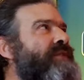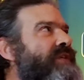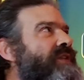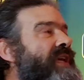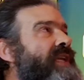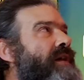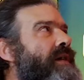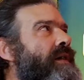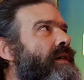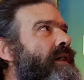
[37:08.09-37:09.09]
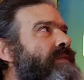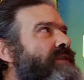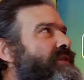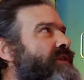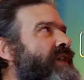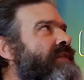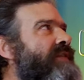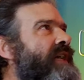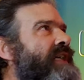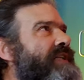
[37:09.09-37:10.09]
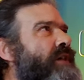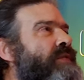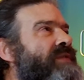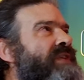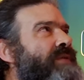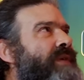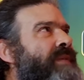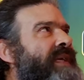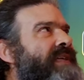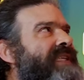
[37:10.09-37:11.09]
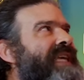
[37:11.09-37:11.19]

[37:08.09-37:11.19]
I'm just trying to. I don't see where it makes